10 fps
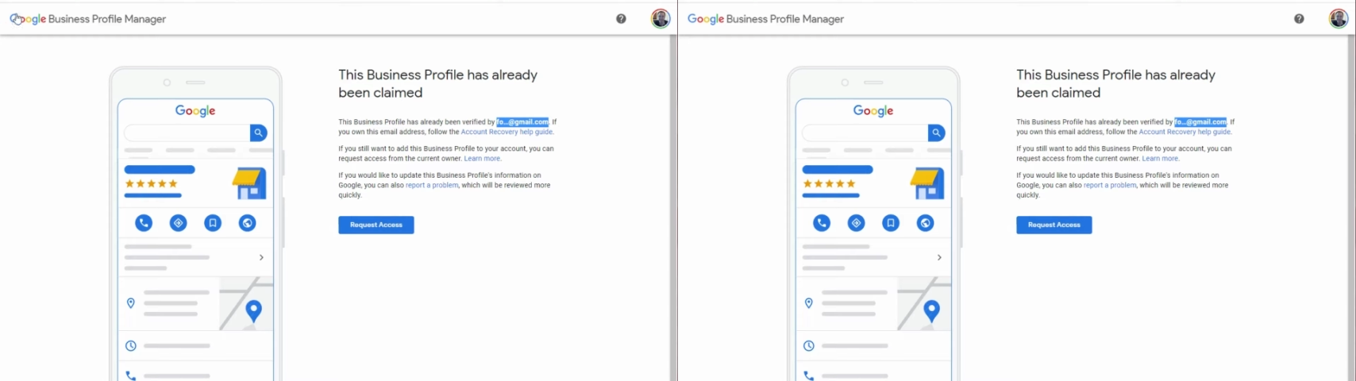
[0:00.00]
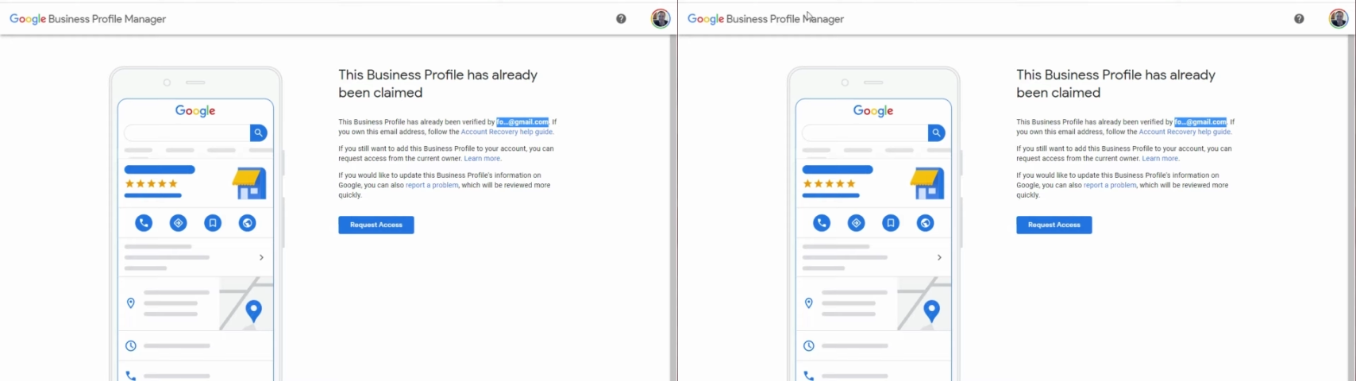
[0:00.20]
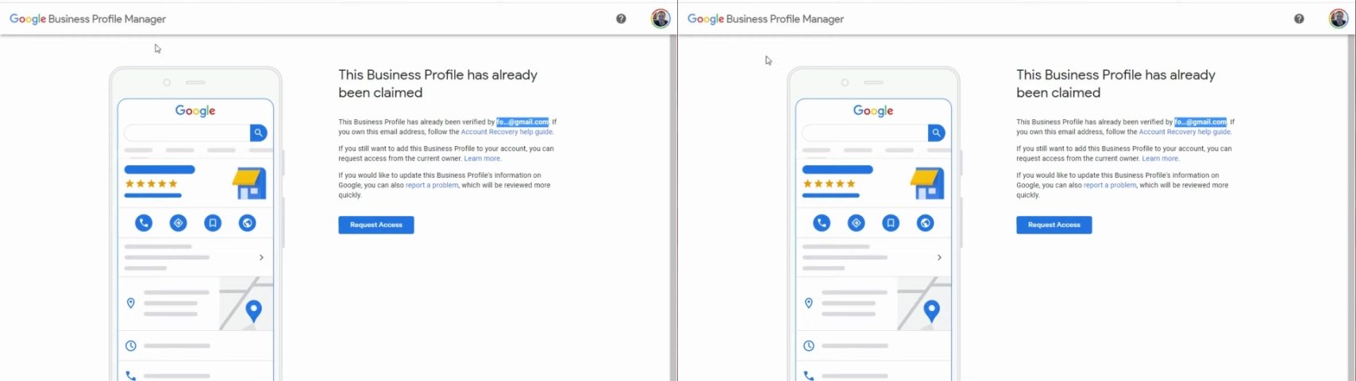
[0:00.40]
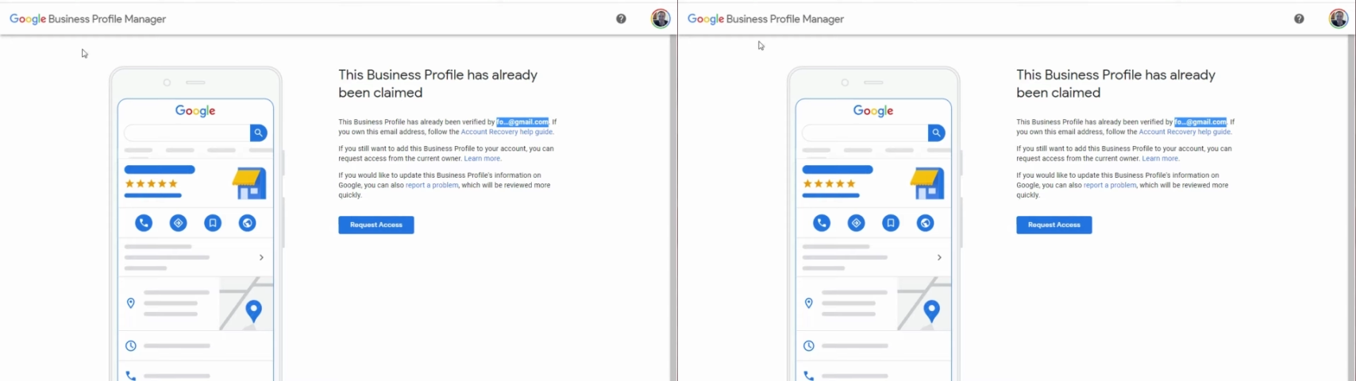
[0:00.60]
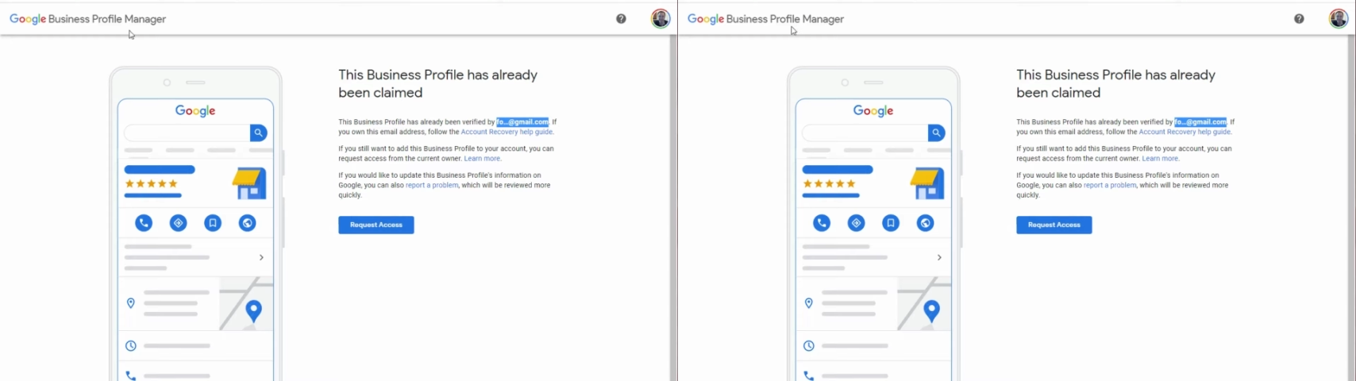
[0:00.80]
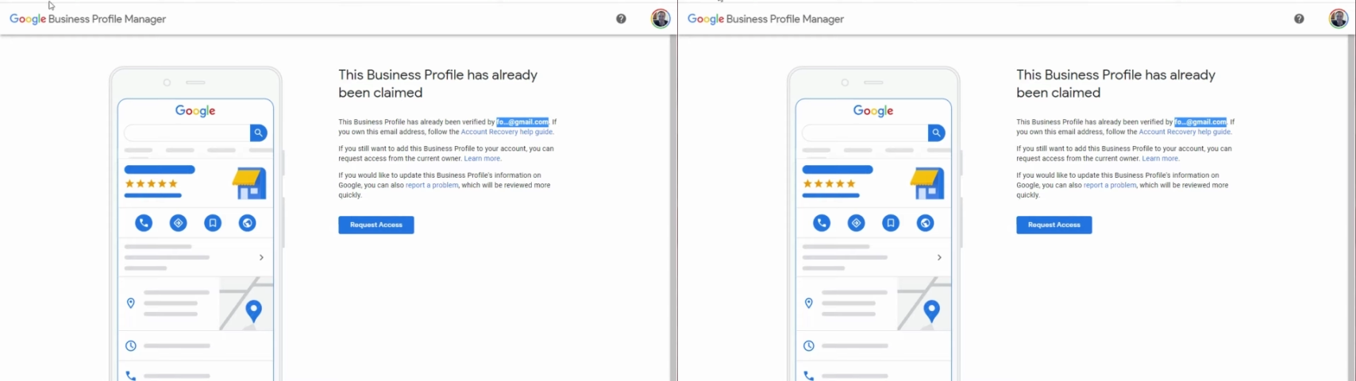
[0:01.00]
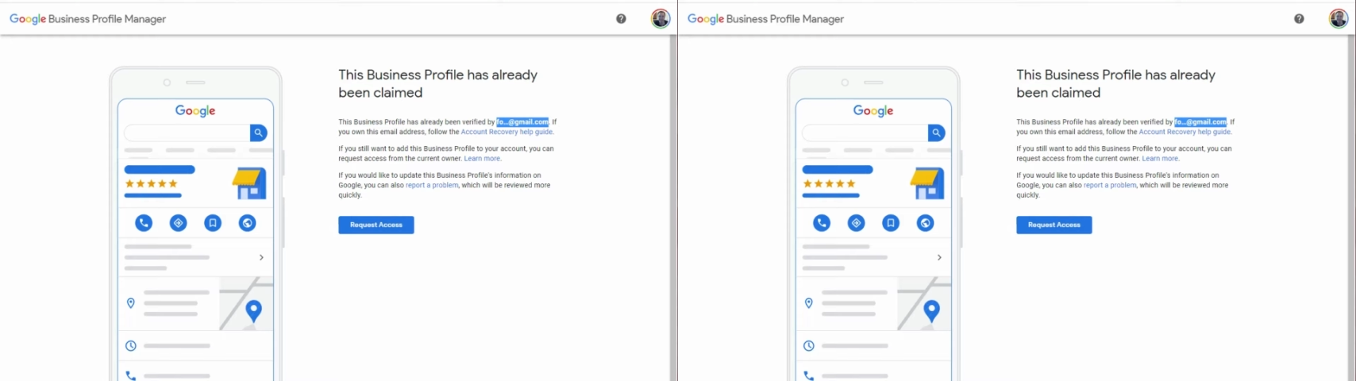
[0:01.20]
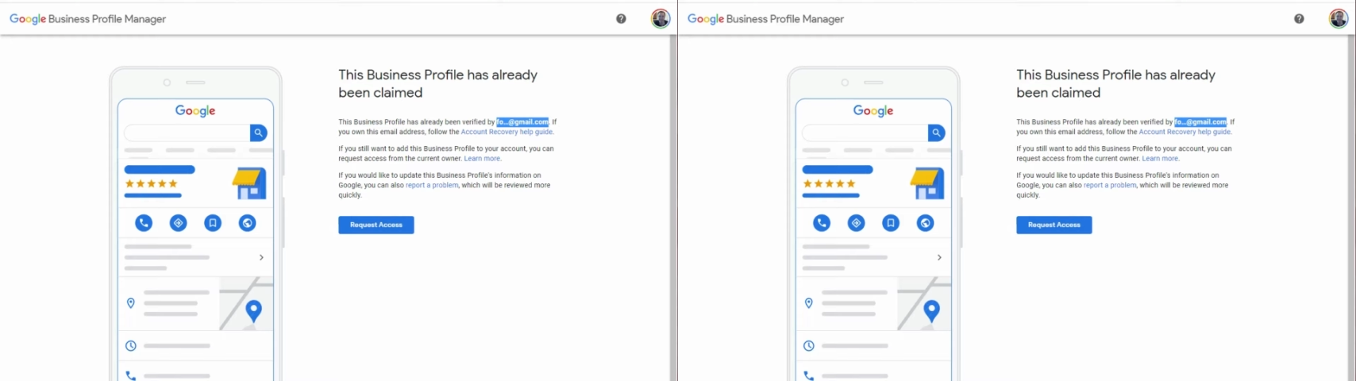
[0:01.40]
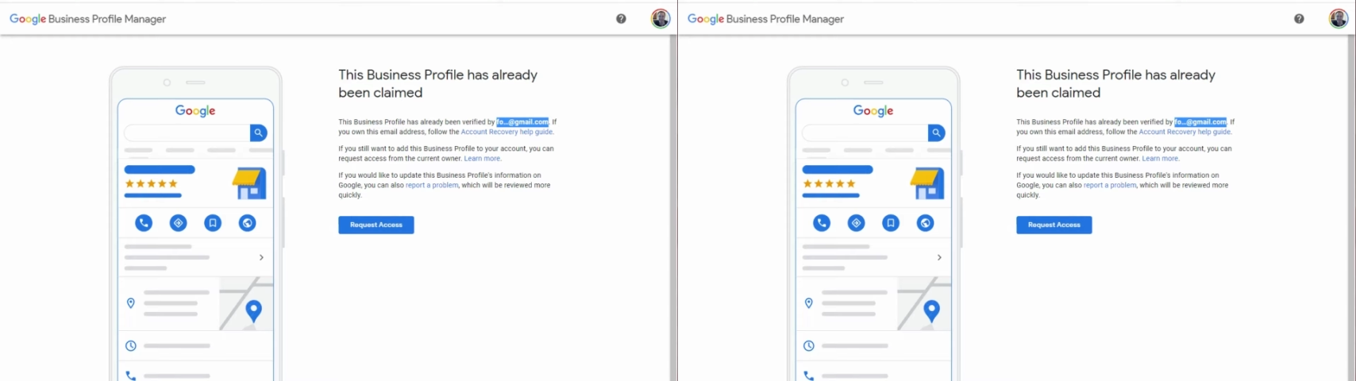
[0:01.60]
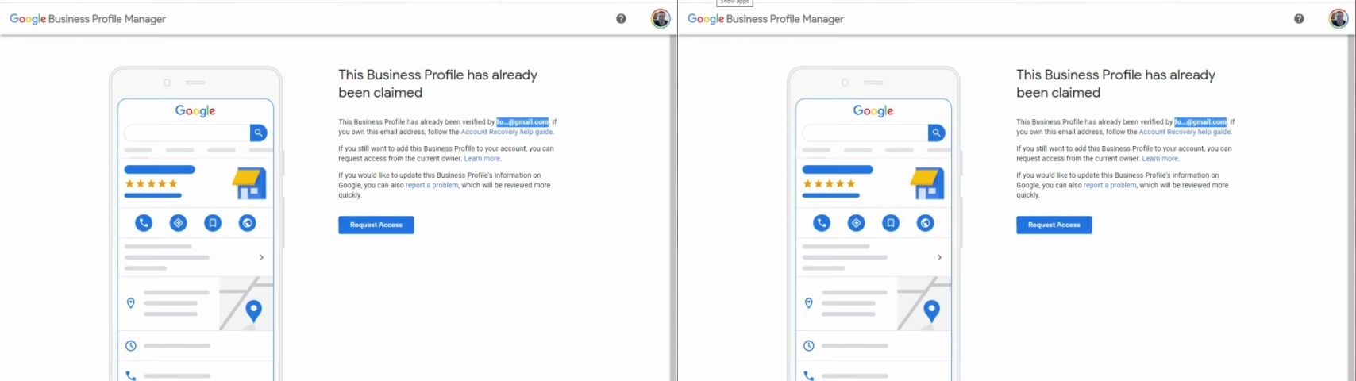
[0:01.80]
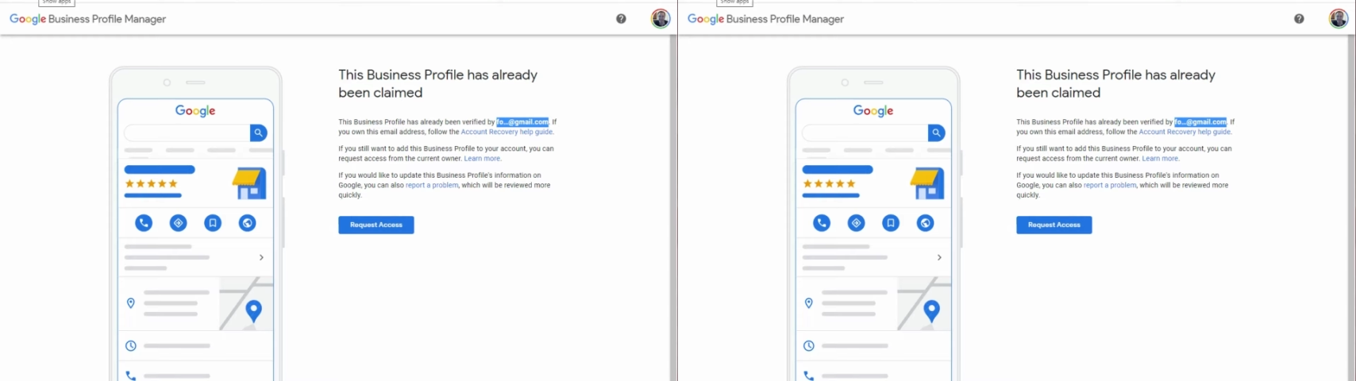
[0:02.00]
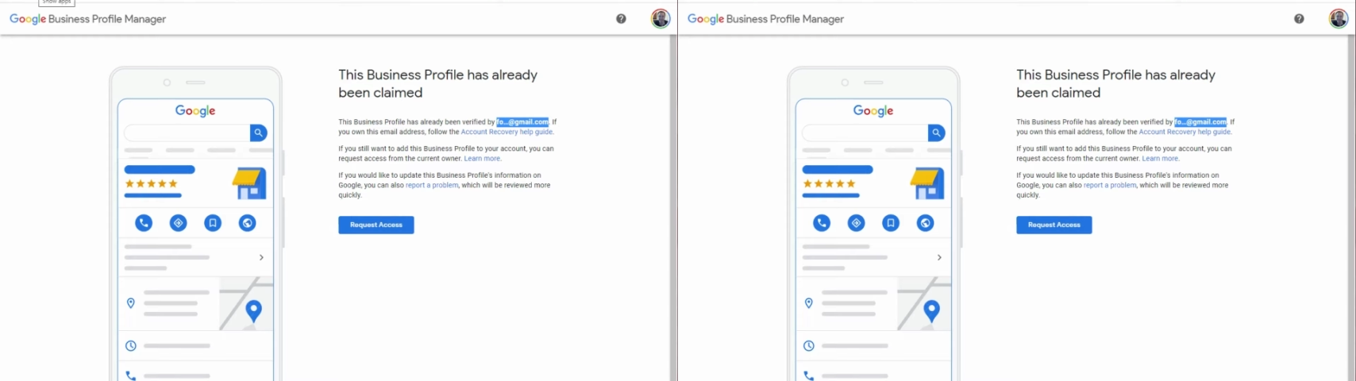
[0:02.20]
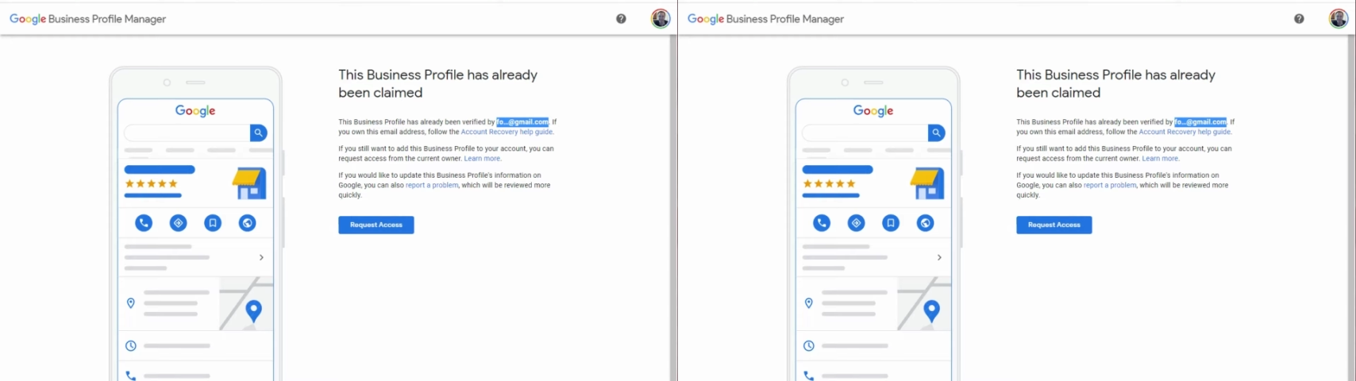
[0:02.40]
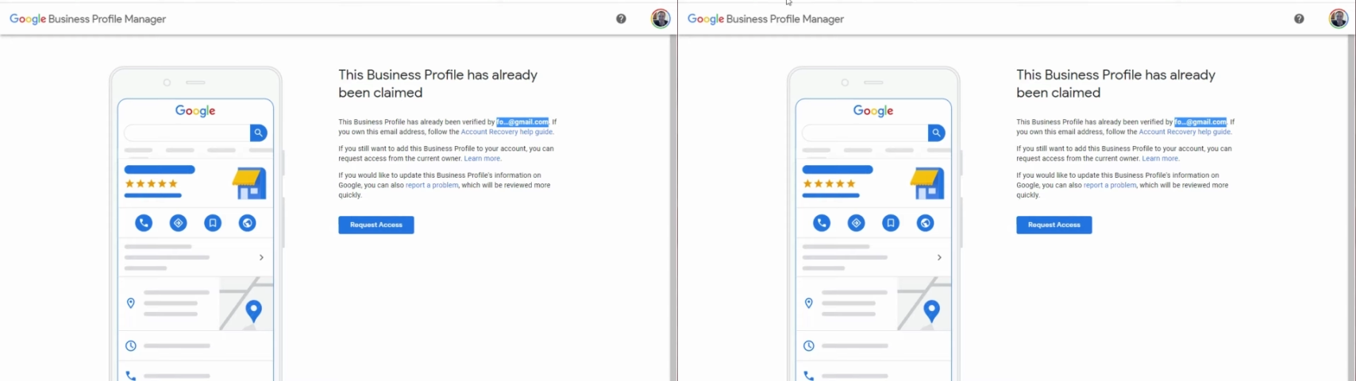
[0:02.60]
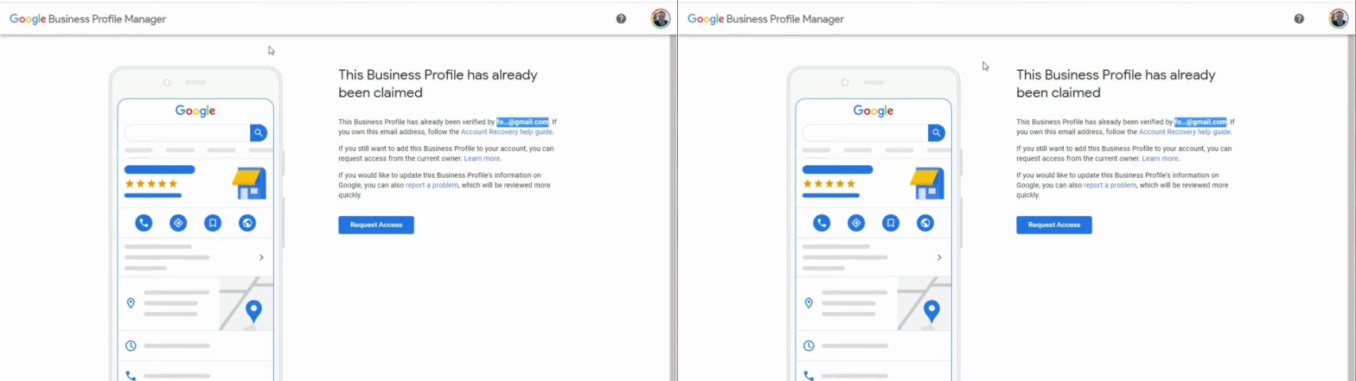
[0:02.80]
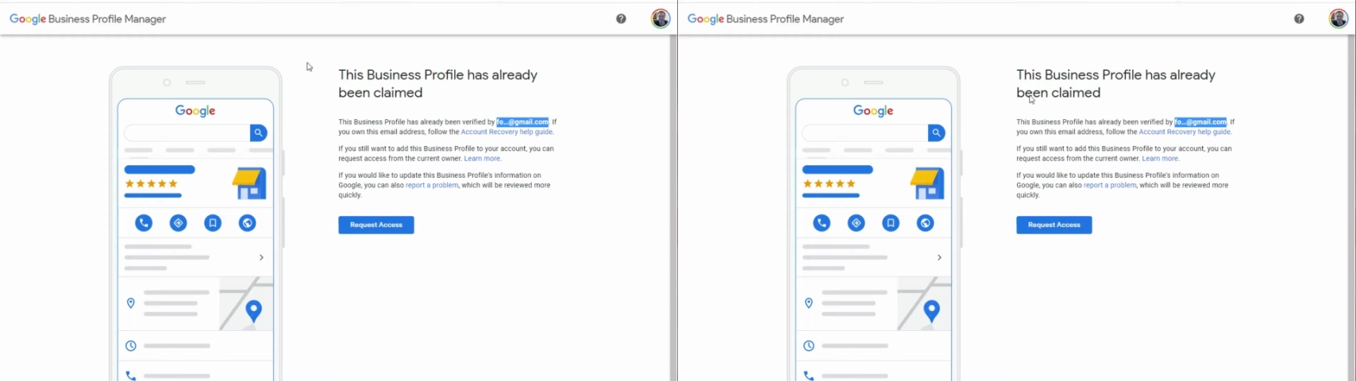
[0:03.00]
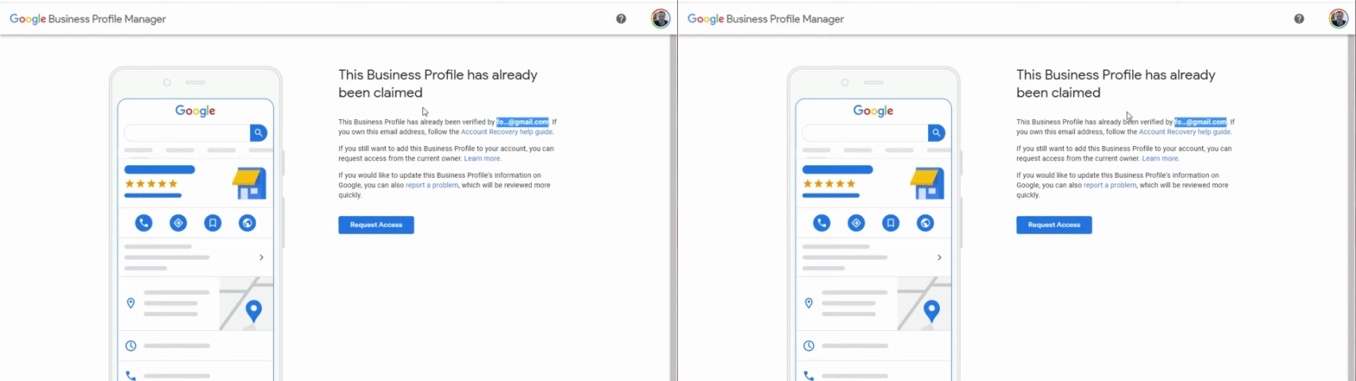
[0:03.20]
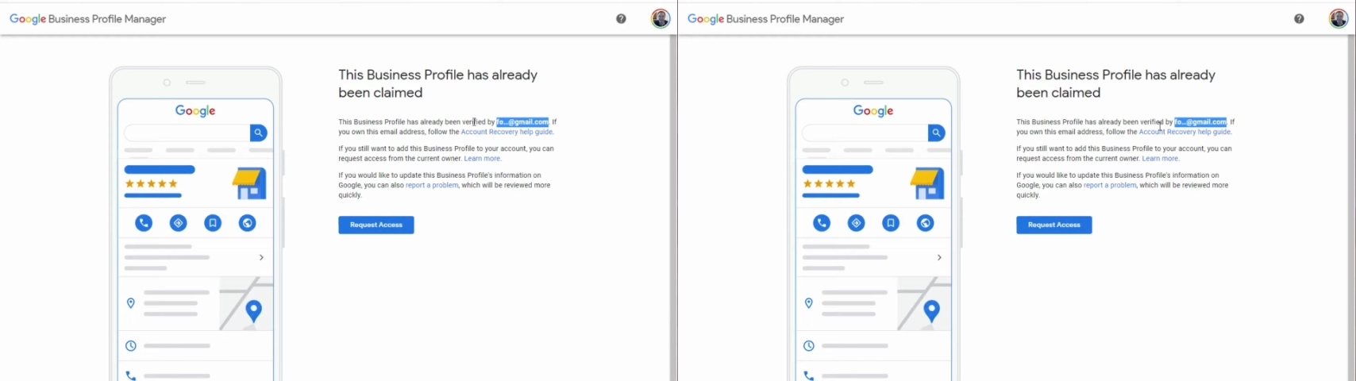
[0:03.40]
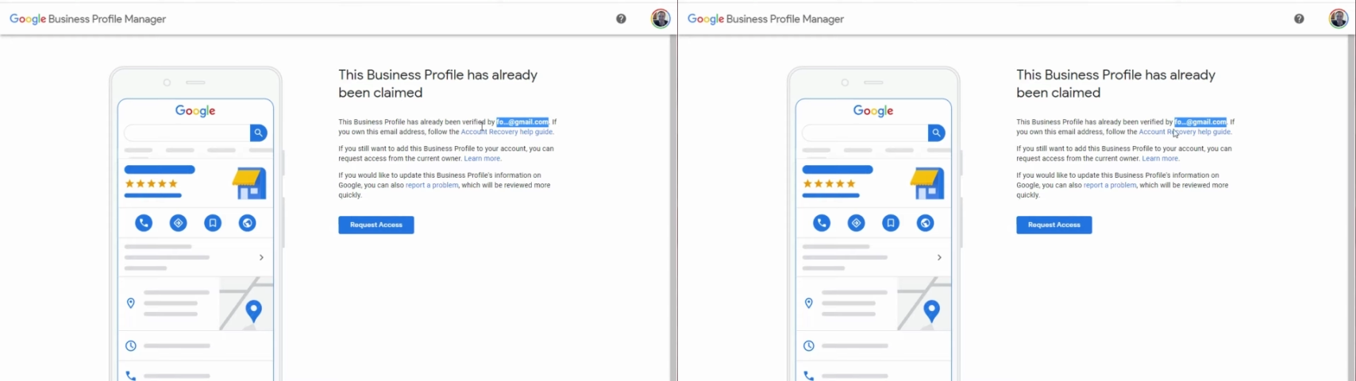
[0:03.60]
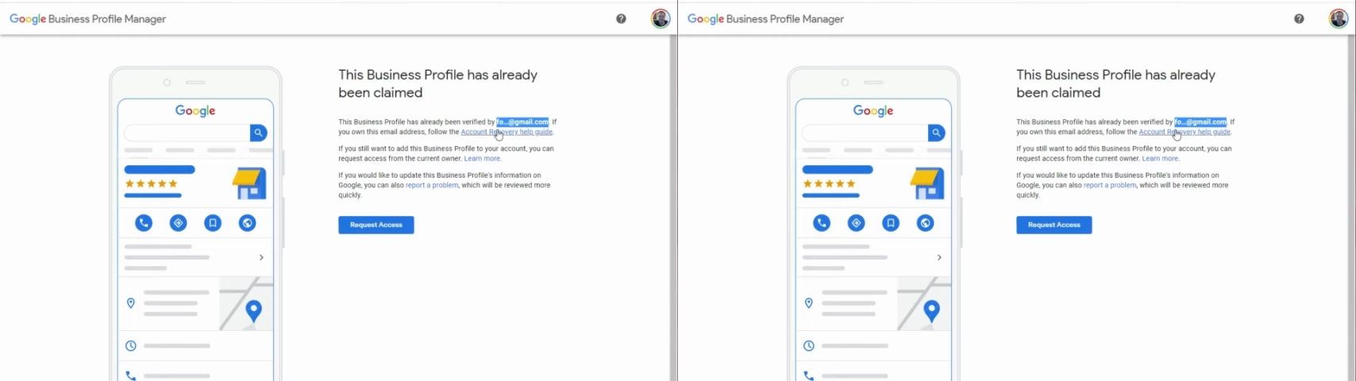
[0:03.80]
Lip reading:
[unreadable: no face in view]